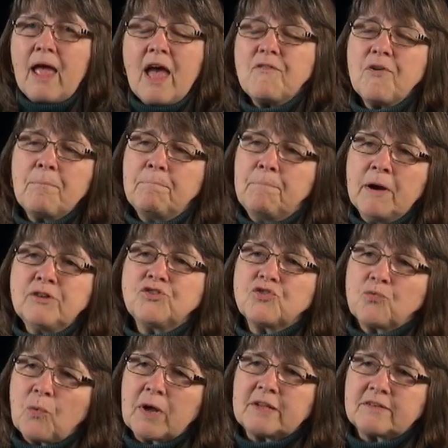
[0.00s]
We have a bunch
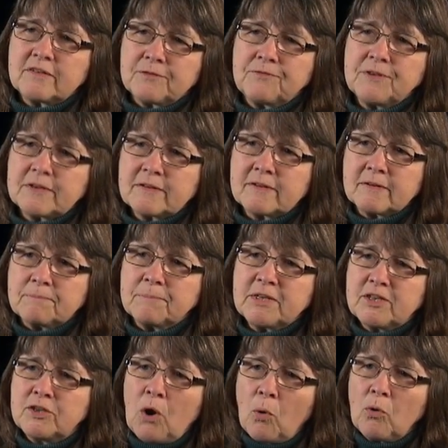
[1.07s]
of ways to fix it,
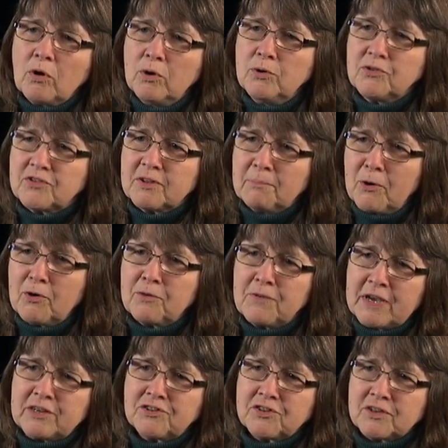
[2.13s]
but don't lose the
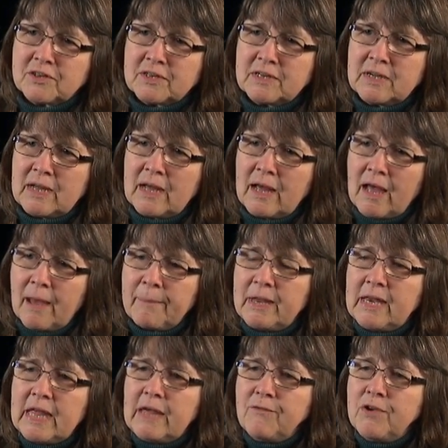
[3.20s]
motivation.
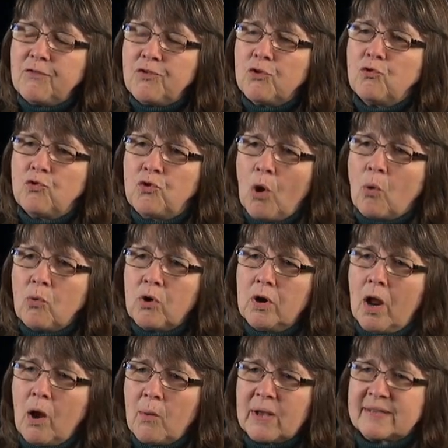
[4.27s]
Even if you don't
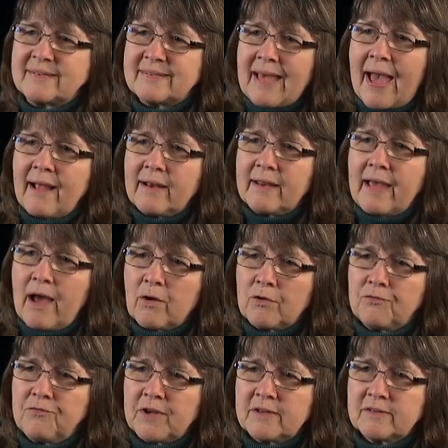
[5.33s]
know exactly how to
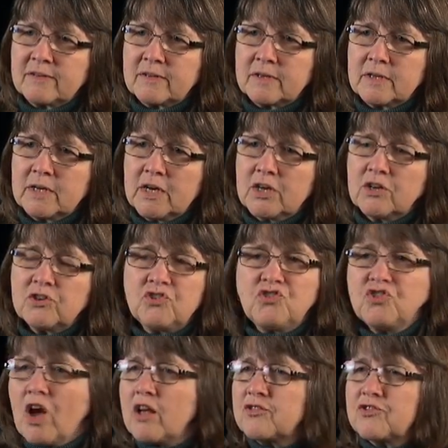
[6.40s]
fix it,
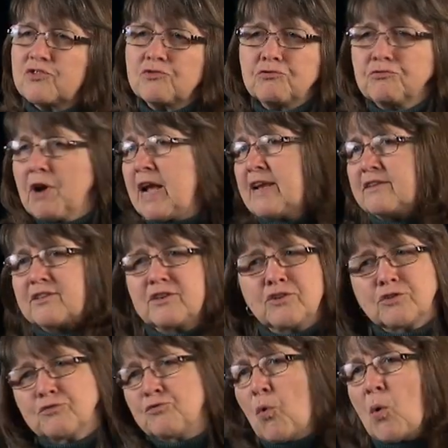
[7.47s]
just raising
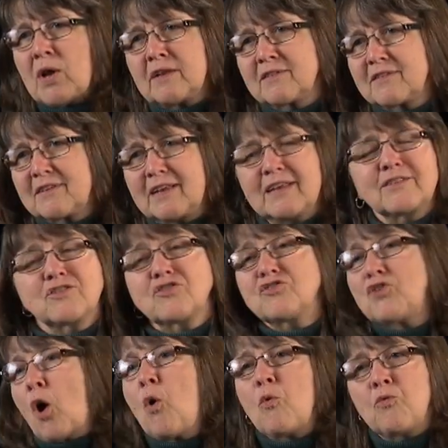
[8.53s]
your voice is
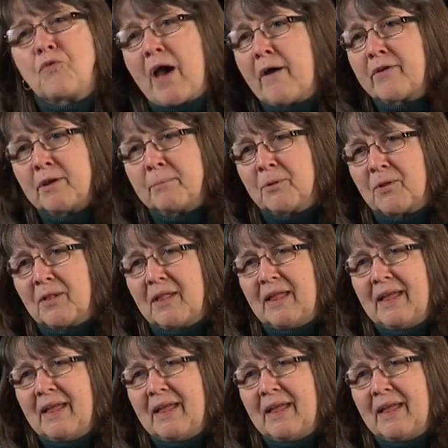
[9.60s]
so valuable.